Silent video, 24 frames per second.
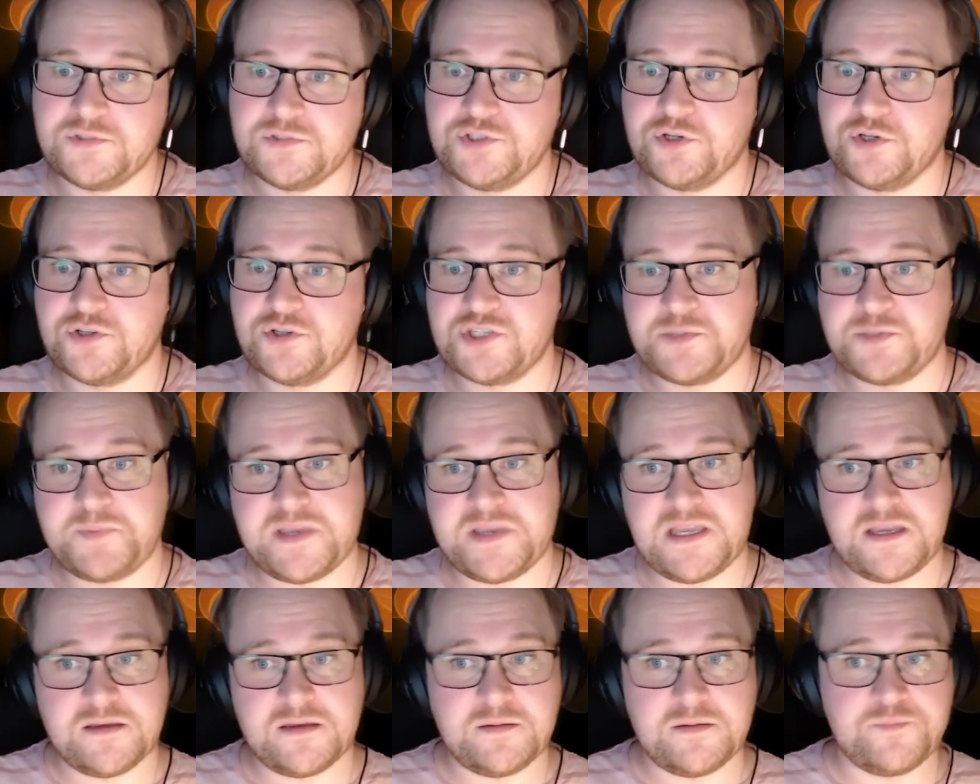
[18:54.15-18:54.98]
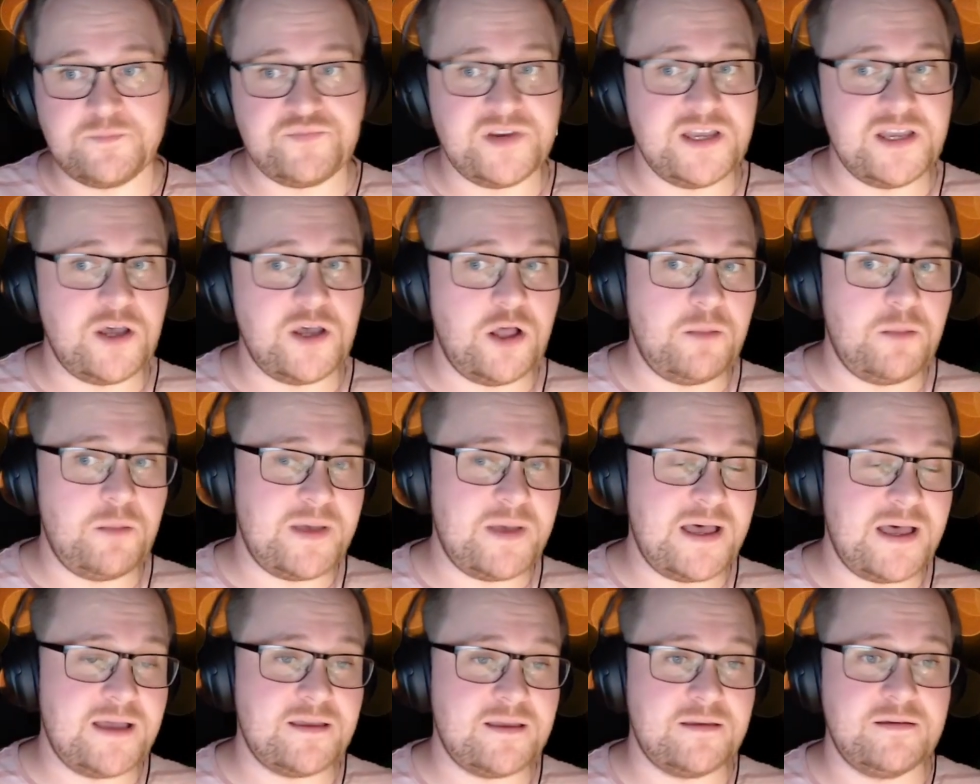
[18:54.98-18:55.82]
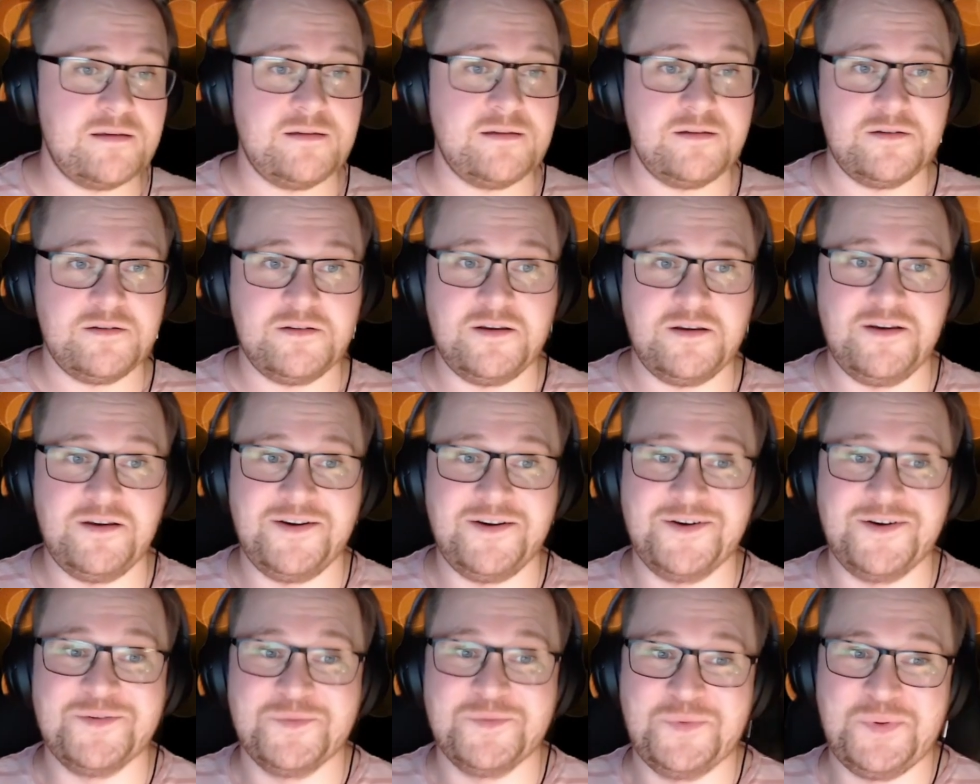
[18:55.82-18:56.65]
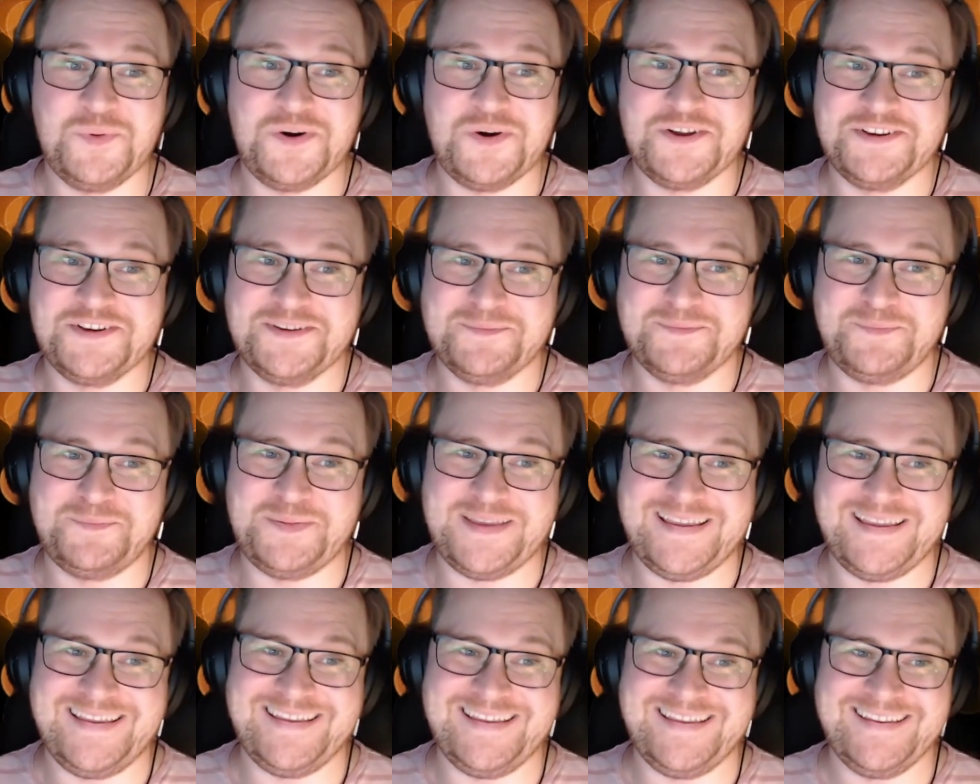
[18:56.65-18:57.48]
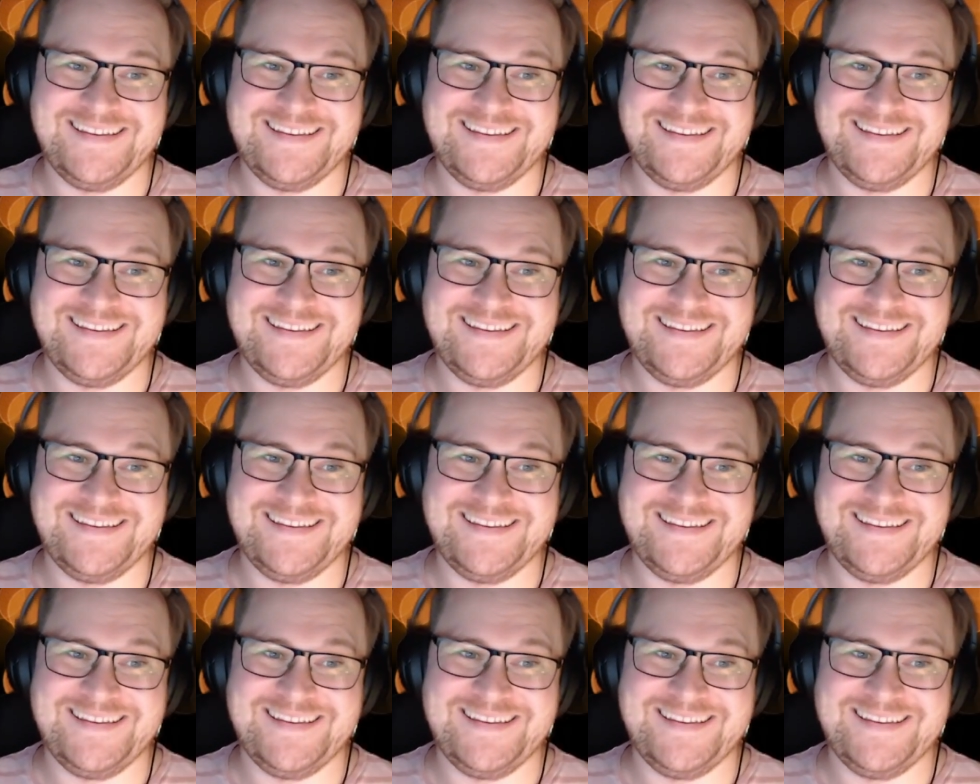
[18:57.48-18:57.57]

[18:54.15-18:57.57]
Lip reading: Don't Speak? Bring It All Back? Or Wannabe?